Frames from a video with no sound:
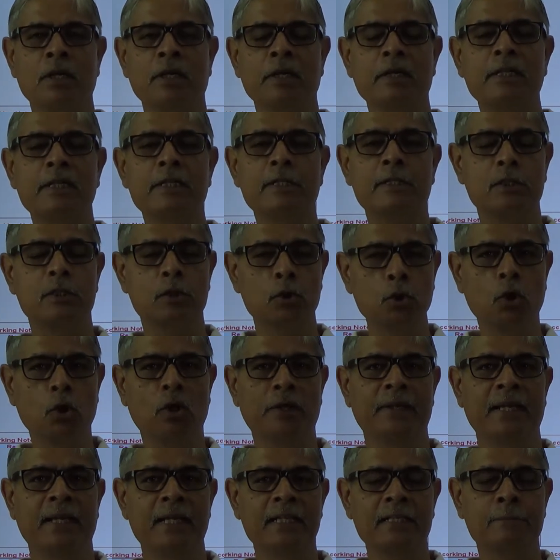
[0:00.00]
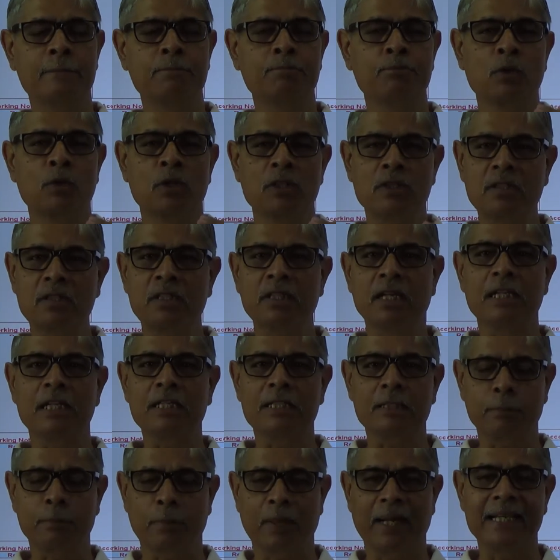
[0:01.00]
is known as
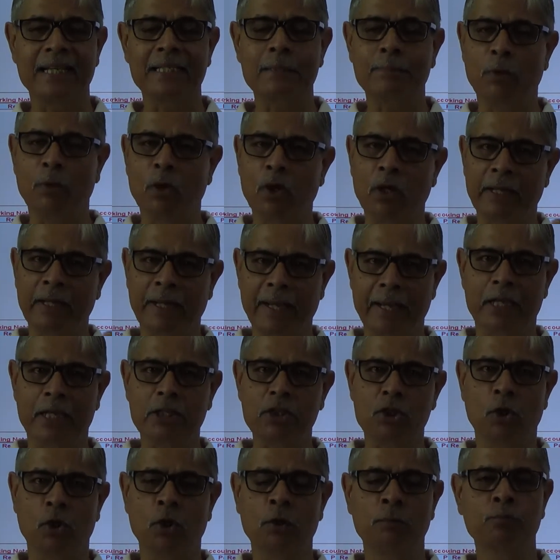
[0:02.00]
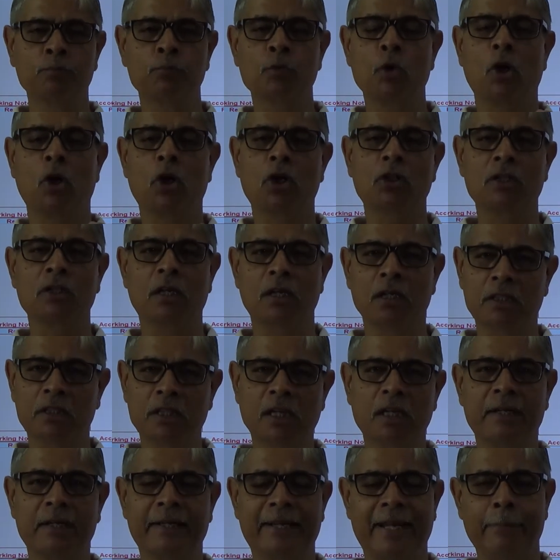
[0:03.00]
sales price for HO or the
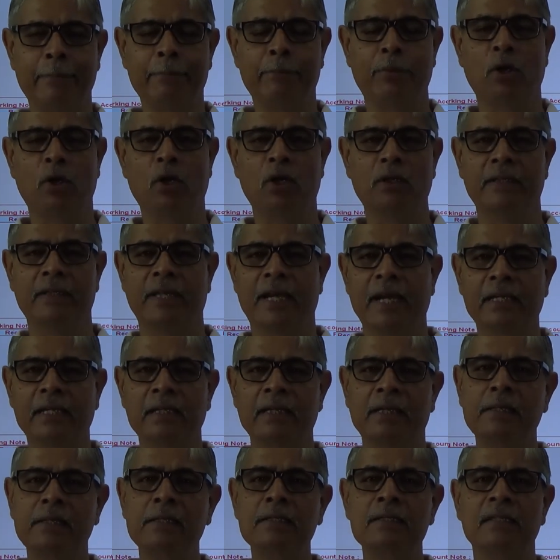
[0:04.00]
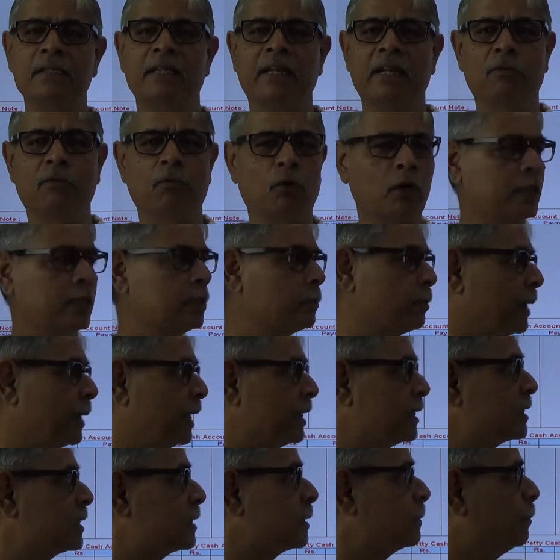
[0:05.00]
other name for that is invoice
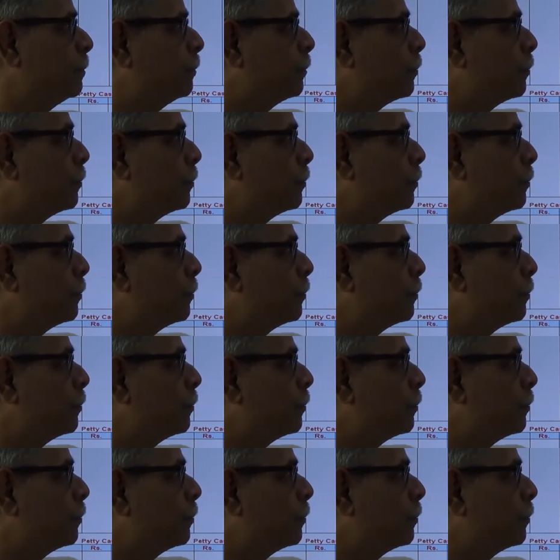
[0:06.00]
price.